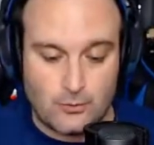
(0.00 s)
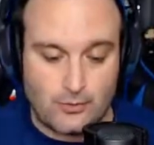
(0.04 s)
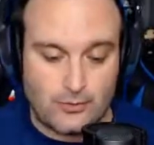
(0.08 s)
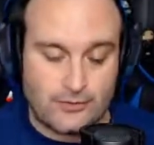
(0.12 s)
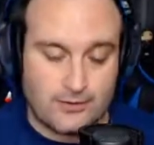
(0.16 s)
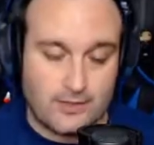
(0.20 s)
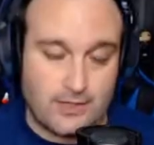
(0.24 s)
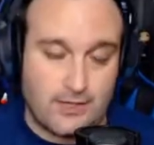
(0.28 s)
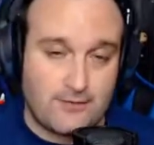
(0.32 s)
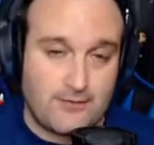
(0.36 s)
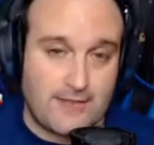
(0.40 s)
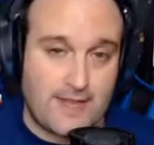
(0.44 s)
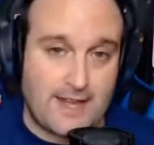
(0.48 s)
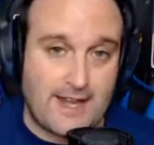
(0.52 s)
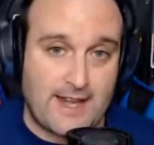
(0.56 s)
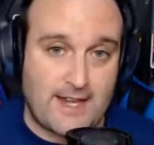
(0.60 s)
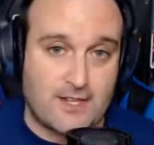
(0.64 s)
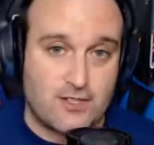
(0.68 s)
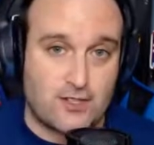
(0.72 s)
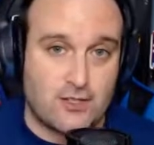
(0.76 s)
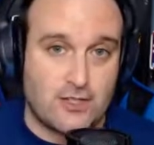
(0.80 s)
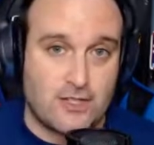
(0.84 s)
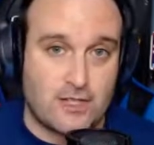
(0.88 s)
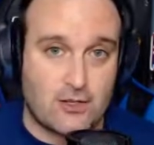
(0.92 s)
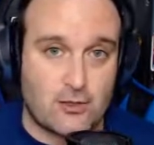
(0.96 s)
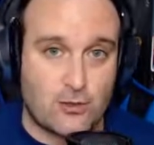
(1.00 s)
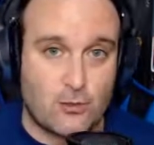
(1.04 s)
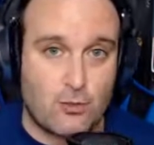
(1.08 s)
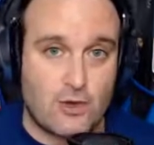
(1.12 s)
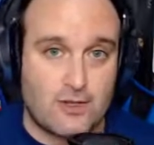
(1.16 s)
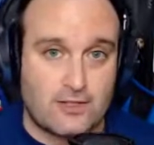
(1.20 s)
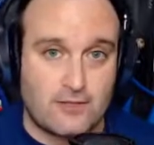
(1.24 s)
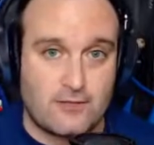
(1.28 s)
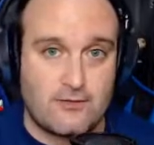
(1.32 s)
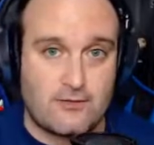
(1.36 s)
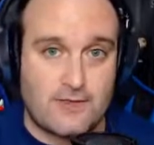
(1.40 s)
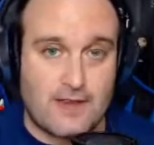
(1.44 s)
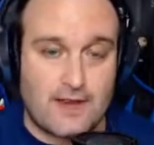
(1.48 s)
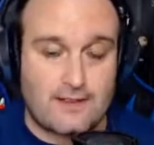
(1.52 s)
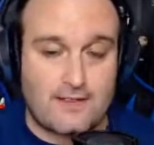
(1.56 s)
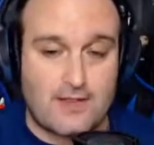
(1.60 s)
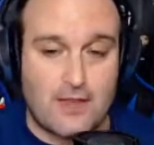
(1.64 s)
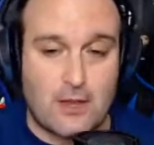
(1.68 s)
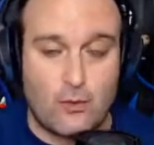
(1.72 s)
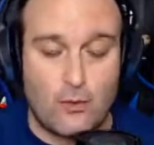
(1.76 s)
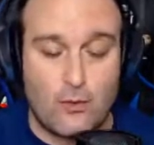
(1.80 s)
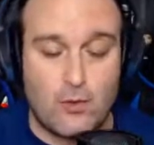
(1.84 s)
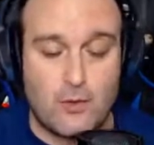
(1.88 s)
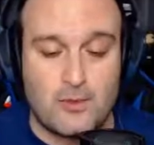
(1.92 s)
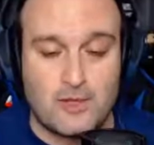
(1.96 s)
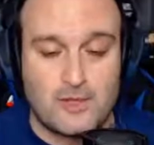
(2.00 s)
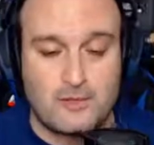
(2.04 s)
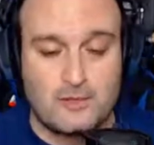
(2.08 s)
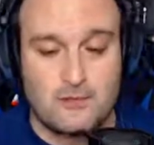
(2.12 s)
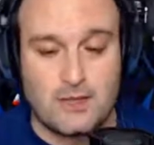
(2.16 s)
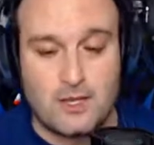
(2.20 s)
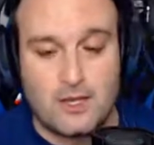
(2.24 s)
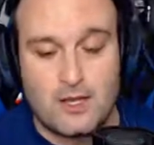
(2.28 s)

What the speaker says: We'll see if that engineer was in fact that woman,